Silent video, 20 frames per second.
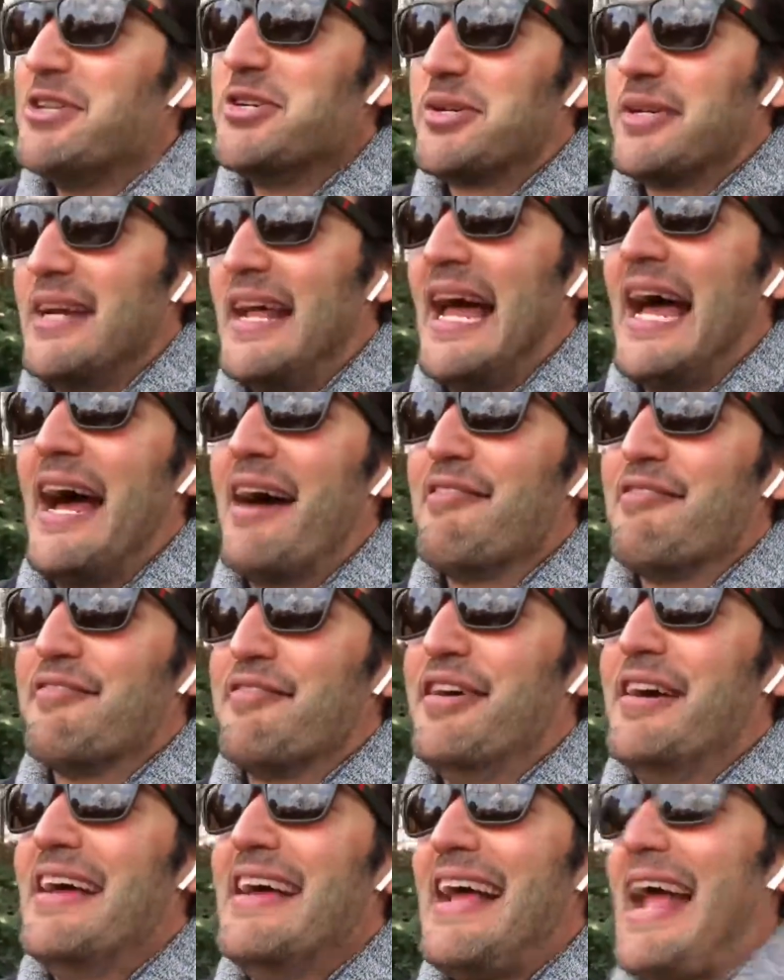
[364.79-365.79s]
You can
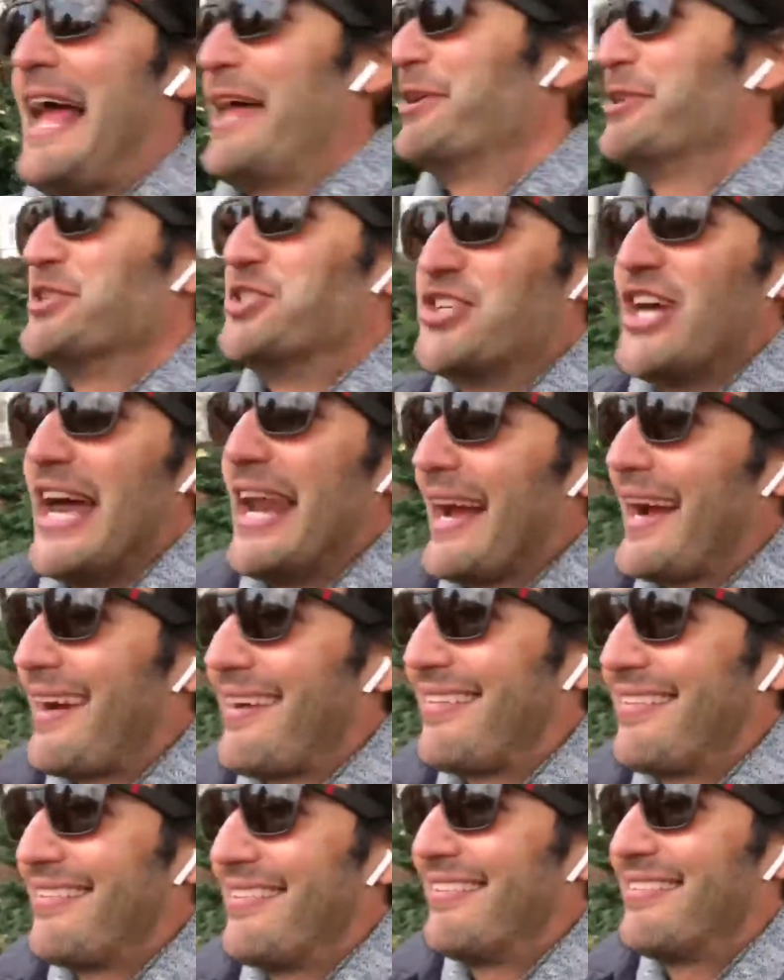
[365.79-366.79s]
have
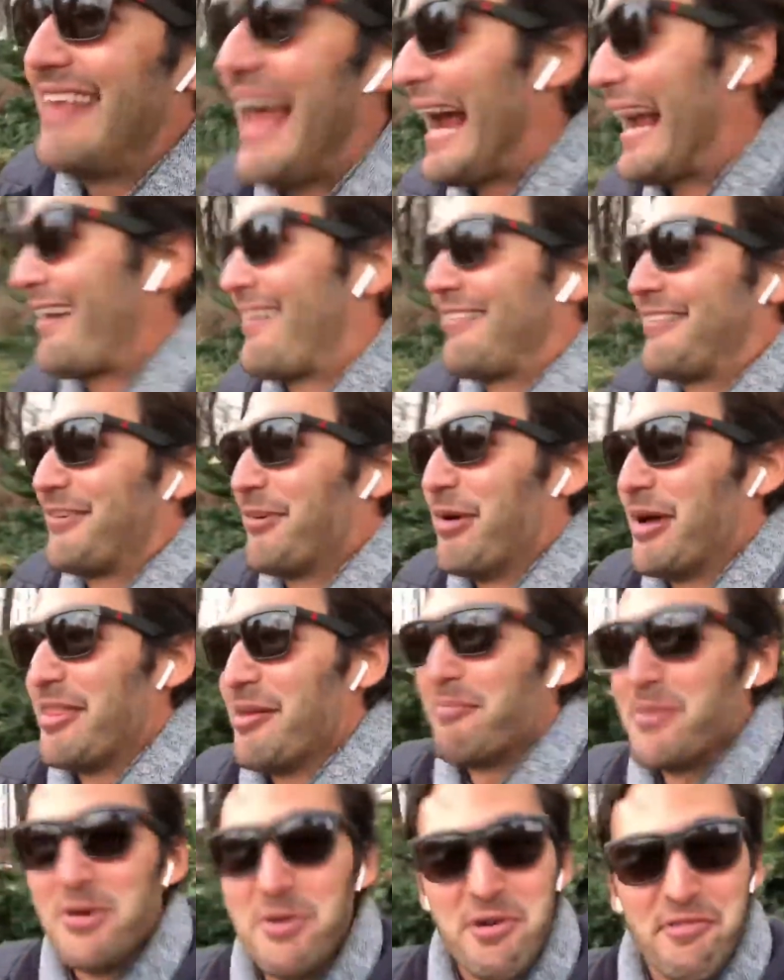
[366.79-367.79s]
energetic sex
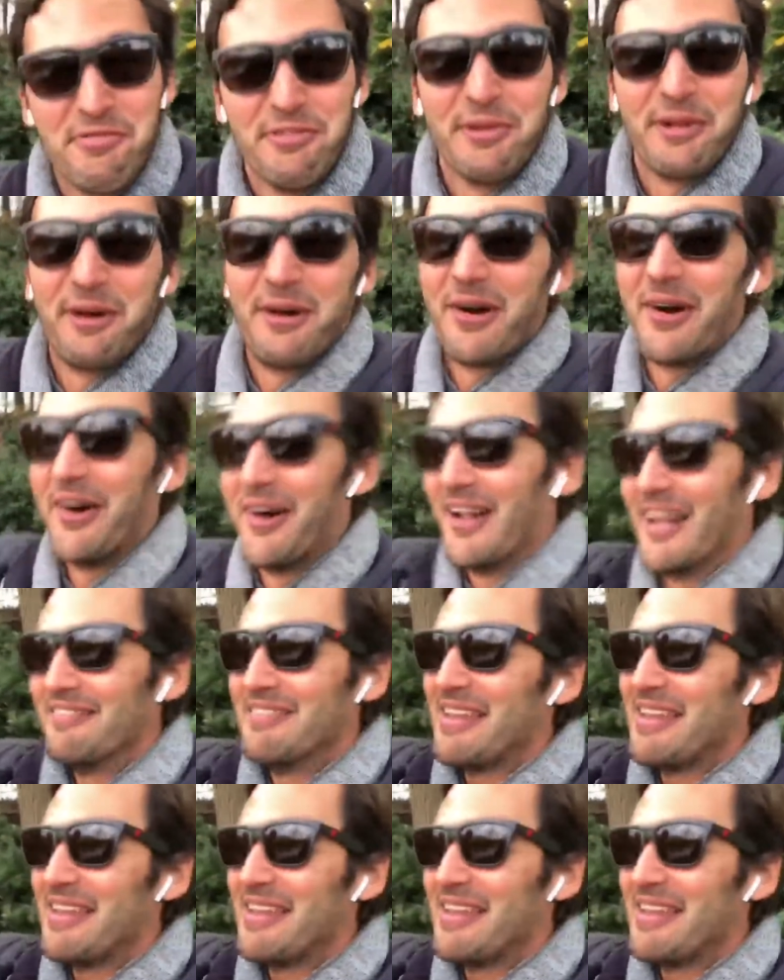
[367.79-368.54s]
with a beautiful girl.